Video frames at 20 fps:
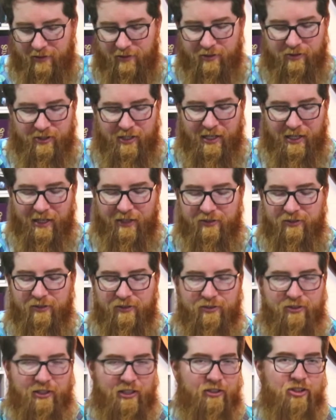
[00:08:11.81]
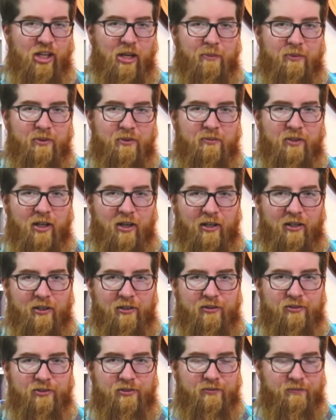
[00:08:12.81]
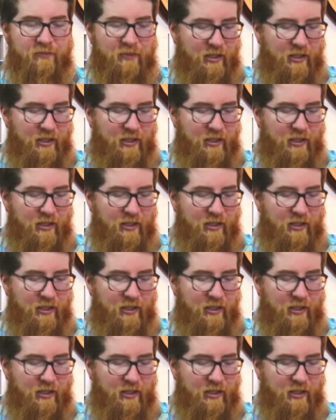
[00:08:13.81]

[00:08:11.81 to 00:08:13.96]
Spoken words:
takes 6 shaped tiles